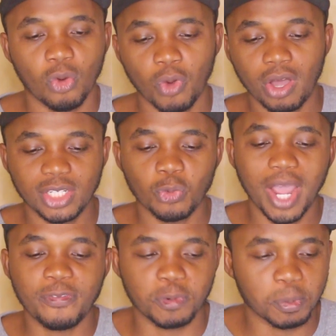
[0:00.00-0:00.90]
Well, the
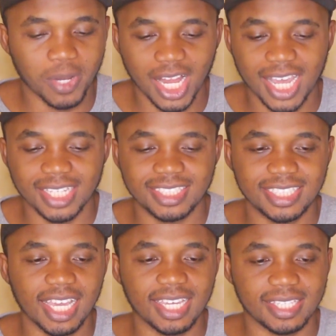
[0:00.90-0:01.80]
wife replied,
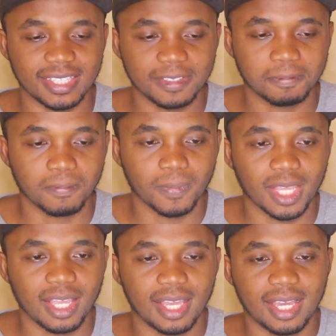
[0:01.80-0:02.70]
saying,
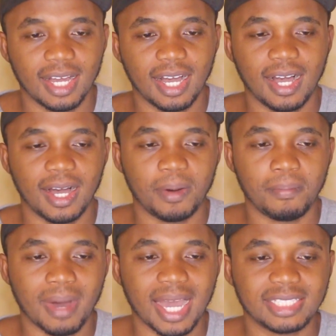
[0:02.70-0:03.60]
uh,
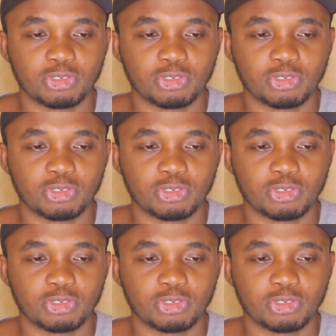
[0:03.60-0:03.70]
my